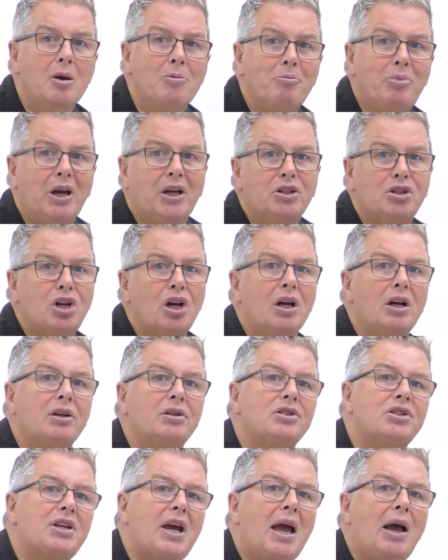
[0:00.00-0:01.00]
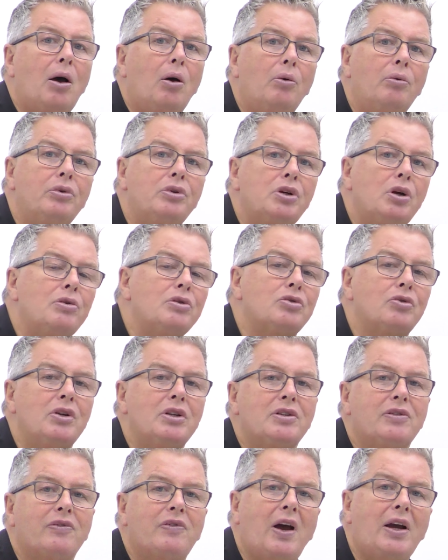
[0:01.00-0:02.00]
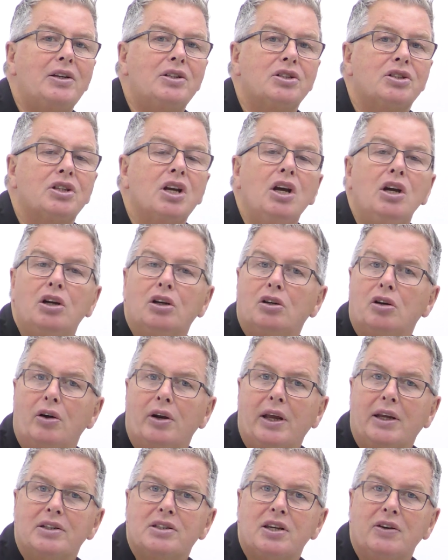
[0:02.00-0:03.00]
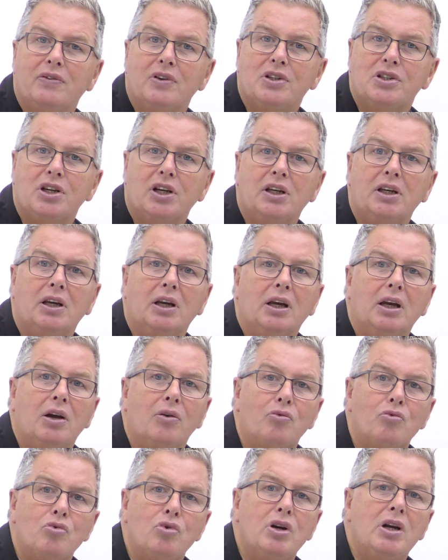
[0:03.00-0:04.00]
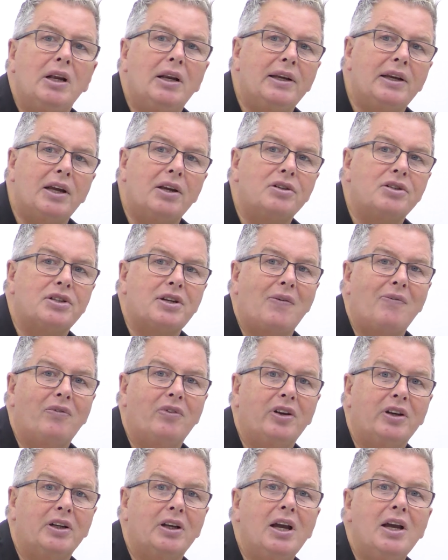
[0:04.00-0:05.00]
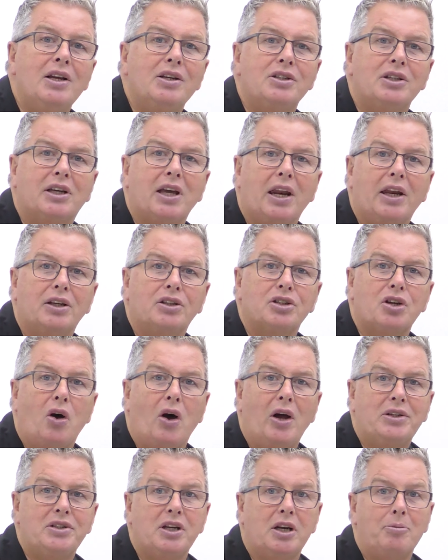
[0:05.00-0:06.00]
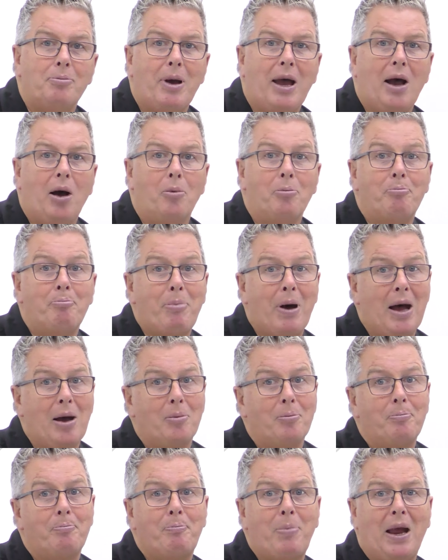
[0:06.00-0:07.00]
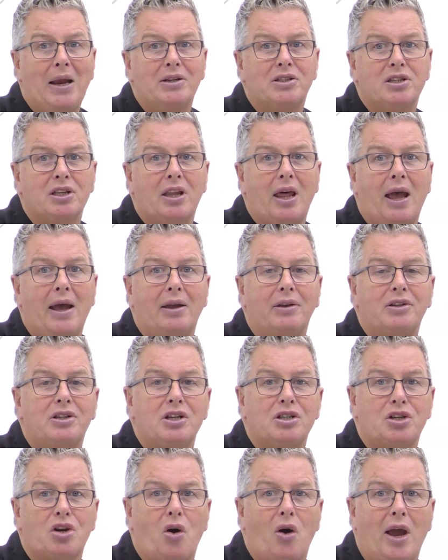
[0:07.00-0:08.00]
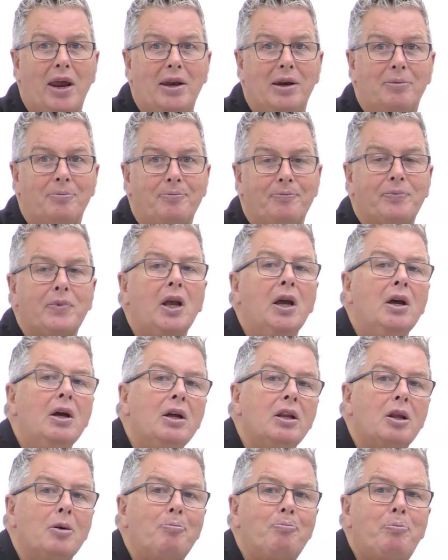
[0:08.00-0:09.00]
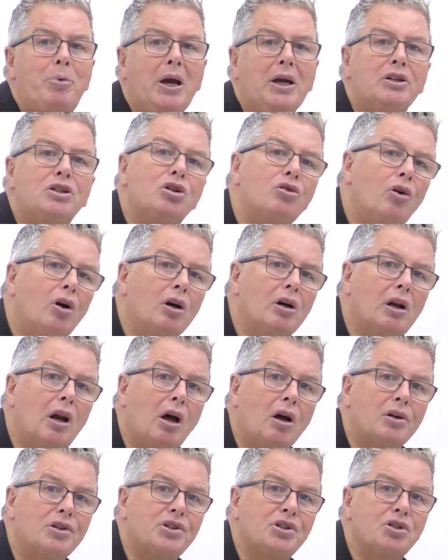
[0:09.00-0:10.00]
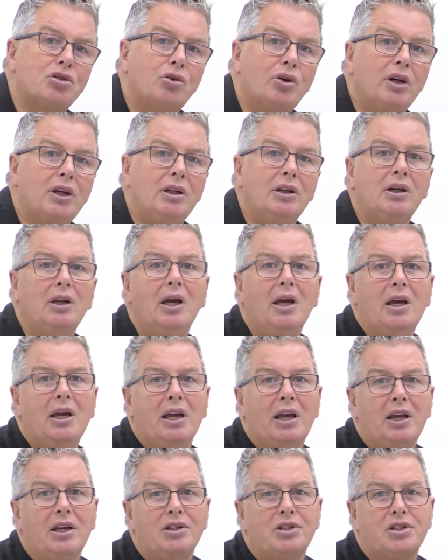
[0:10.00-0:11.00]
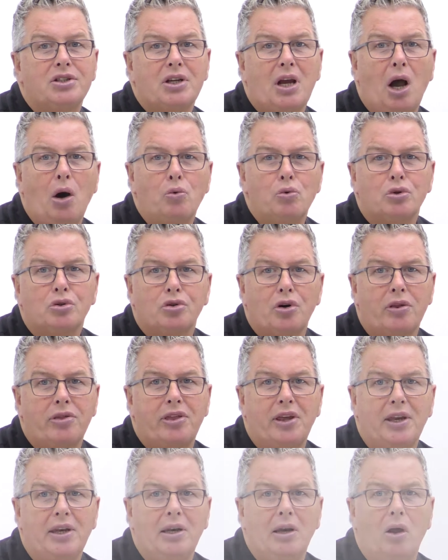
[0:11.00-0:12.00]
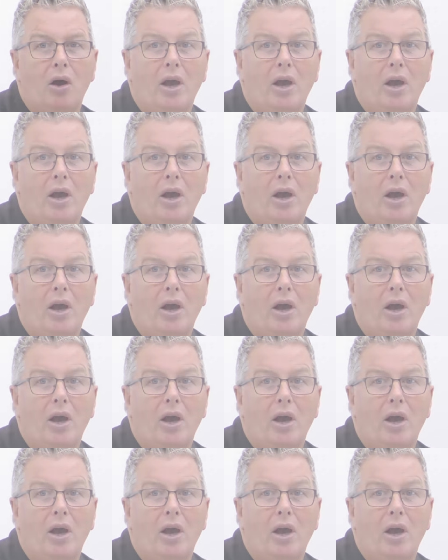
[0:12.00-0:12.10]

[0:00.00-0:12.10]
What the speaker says: Picture, sound, user interface, connectivity, it really is something to get excited about. But back to that design. The picture on glass screen is ultra thin,